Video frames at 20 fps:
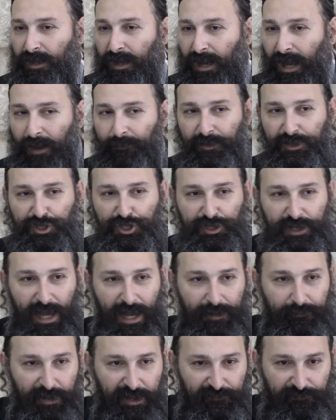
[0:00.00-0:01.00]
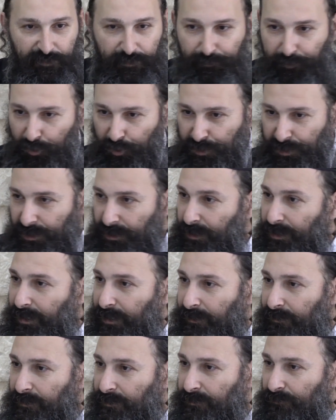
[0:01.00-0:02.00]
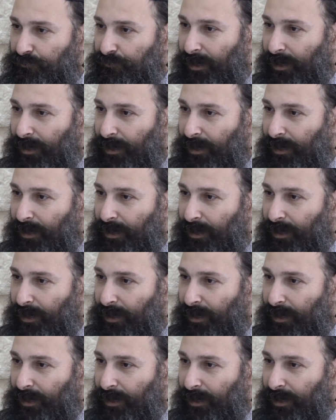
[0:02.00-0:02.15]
how much time every person needs.